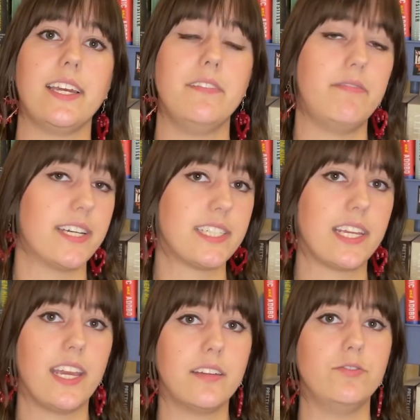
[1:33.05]

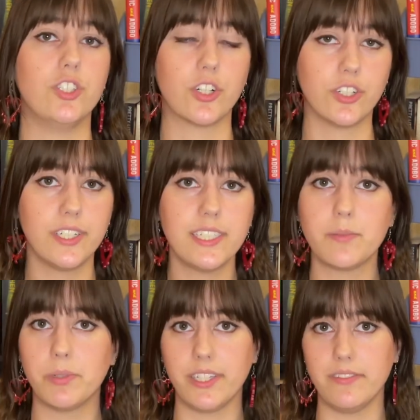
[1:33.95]
investigative journalist
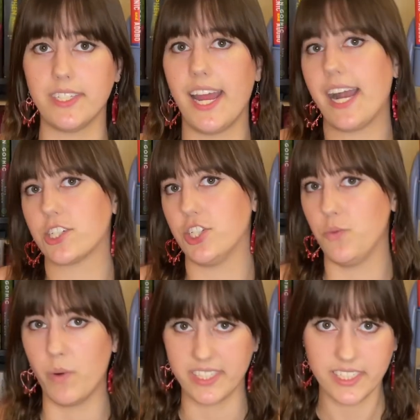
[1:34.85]
believes it actually
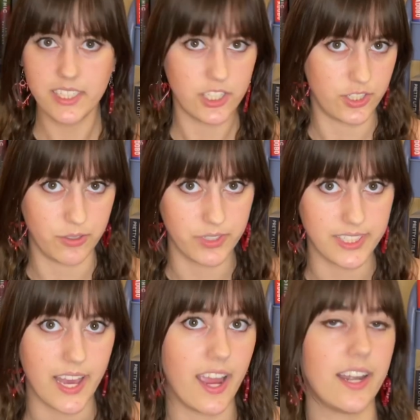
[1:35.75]
wasn't a
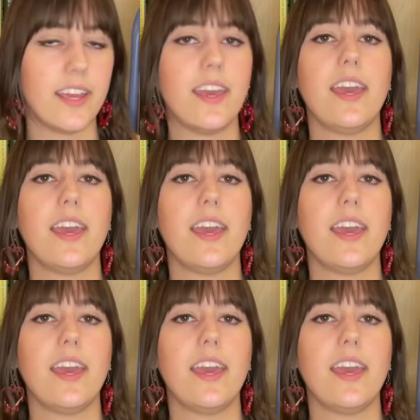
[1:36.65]
suicide.